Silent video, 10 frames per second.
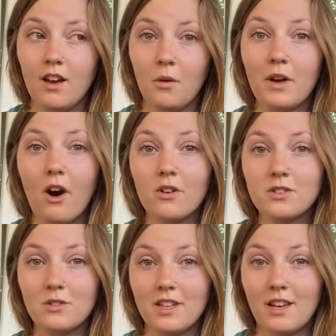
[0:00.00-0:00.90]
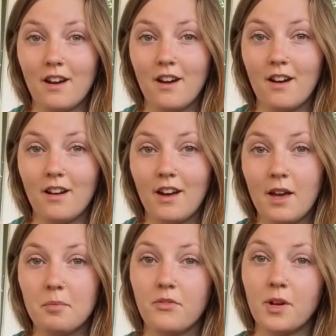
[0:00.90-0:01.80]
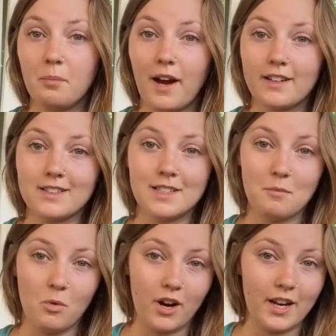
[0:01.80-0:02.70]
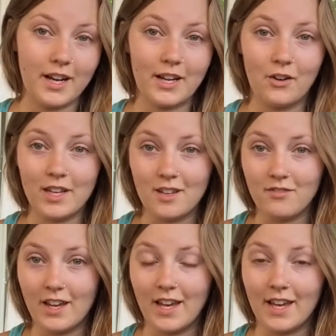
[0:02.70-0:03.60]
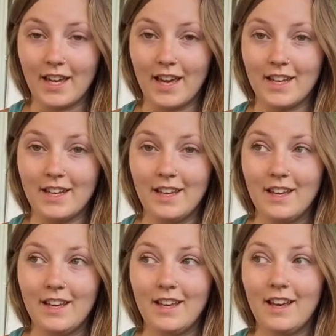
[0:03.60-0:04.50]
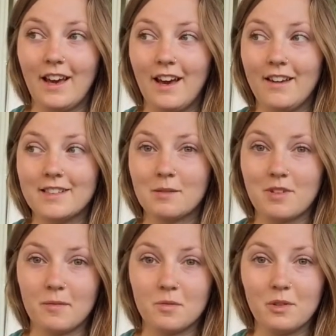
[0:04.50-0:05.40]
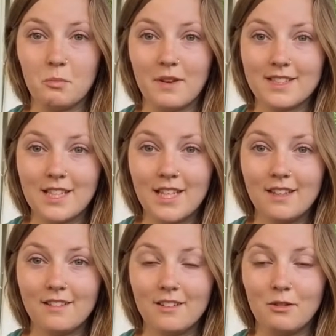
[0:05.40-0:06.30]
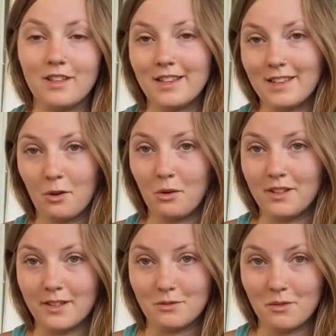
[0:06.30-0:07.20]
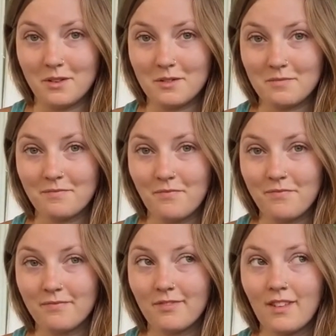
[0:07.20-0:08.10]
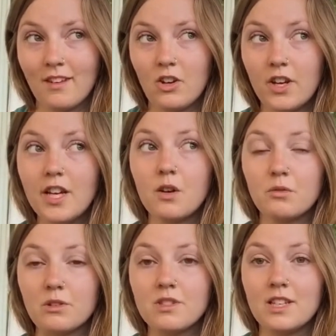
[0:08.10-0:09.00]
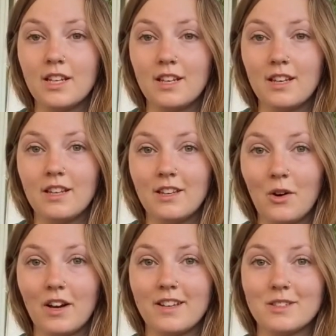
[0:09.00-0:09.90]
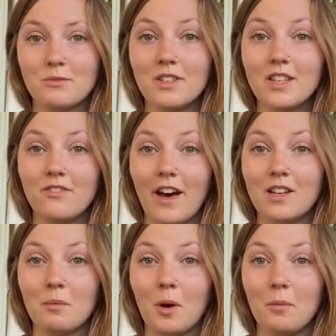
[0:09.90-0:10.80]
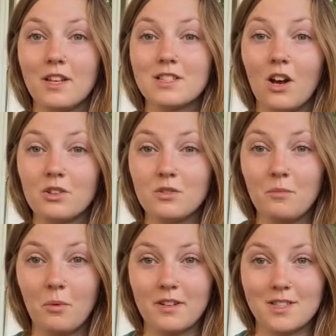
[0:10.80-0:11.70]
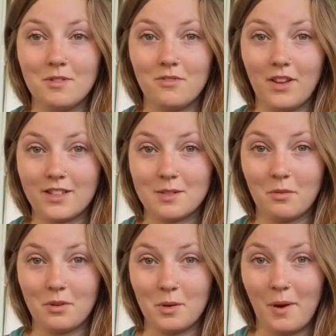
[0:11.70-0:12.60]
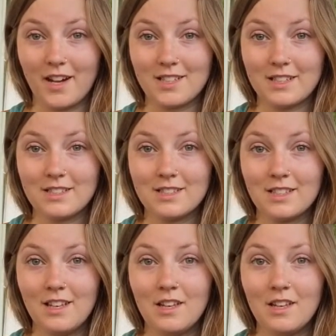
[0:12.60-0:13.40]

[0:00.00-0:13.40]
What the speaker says: We also hear, I prefer to practice in the morning or evening, and sometimes when you miss it, you think that the whole day is ruined. Creating a routine in yoga is really valuable, but it's also important to be flexible with your practice.